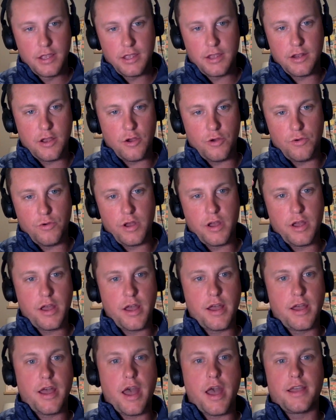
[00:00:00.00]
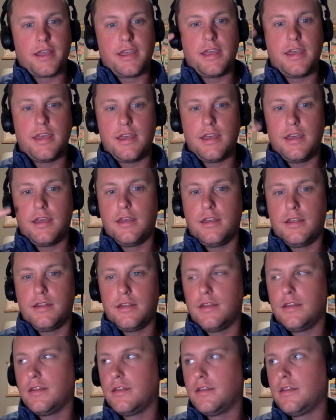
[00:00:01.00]
You know, a, a,
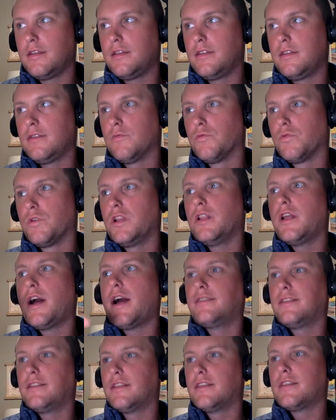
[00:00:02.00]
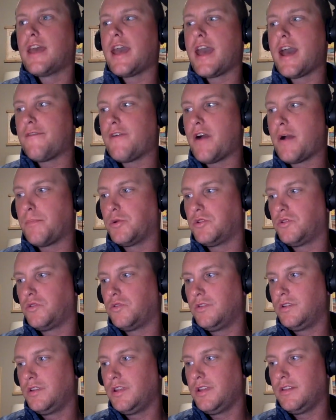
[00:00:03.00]
kid uh, realizing that they have
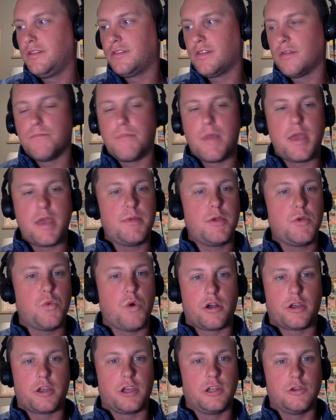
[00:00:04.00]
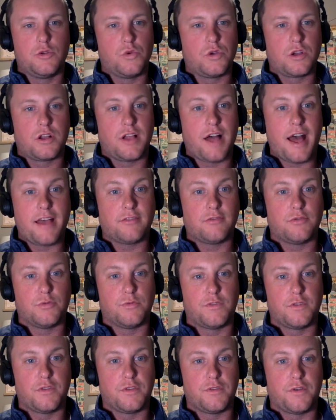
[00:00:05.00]
opportunities and maybe walking into a
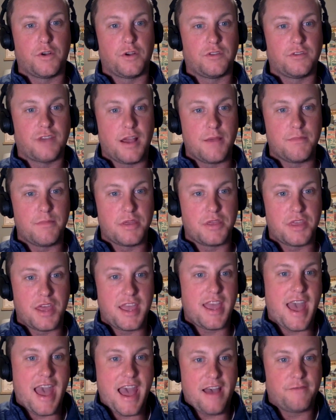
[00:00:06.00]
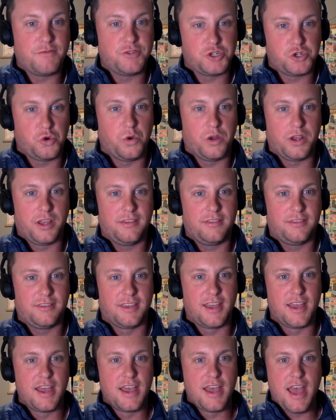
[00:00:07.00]
classroom for the first time that they have
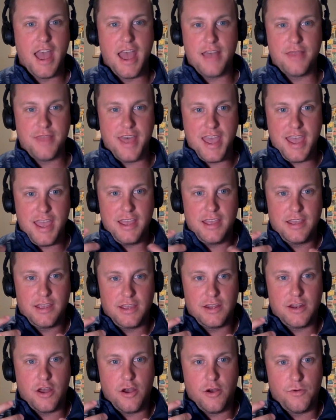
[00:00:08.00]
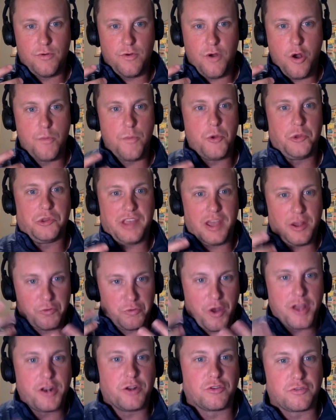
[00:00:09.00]
choice and they, you know, almost get
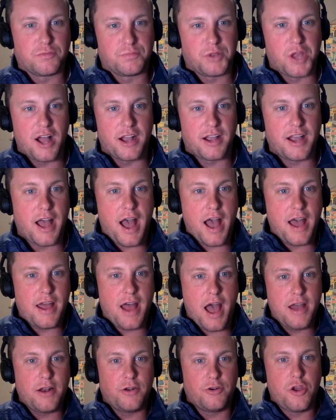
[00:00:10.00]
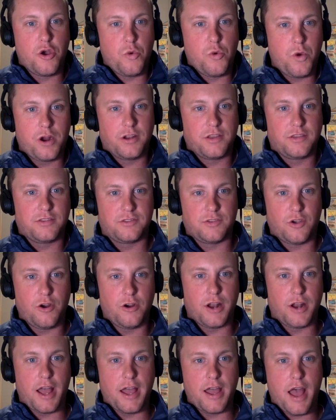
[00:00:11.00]
writer's block. I, I, I don't know where to
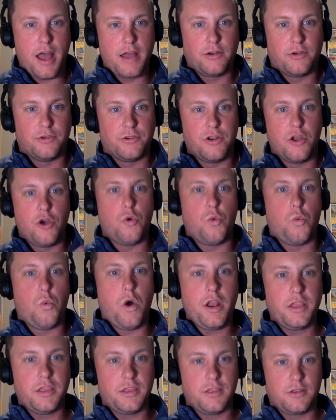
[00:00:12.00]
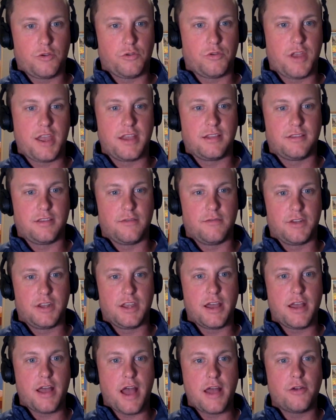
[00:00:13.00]
start. I, I don't know what
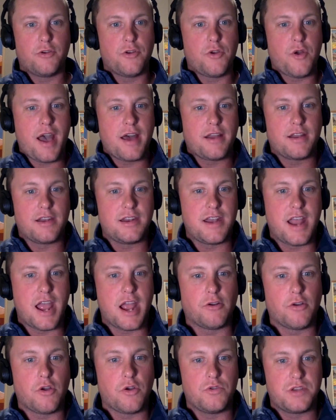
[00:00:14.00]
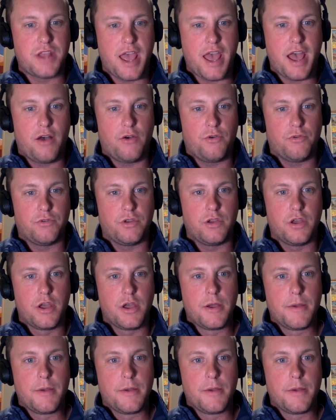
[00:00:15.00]
creativity, I, I don't know how to narrow down